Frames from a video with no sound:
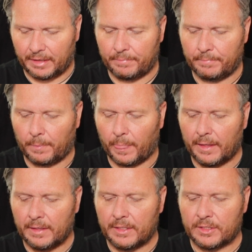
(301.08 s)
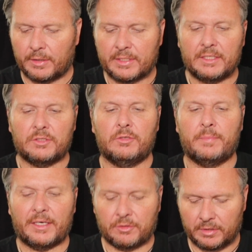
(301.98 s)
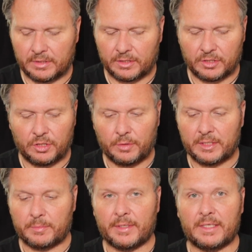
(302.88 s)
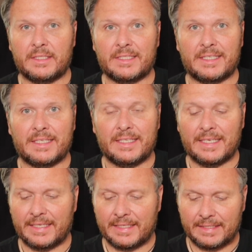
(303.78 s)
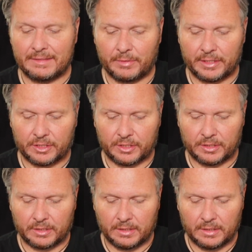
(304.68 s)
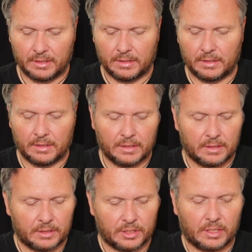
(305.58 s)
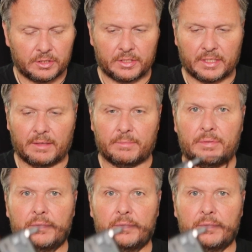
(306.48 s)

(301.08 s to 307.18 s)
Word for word: Um, so it takes two batteries and it's a USB-C lead which charges up.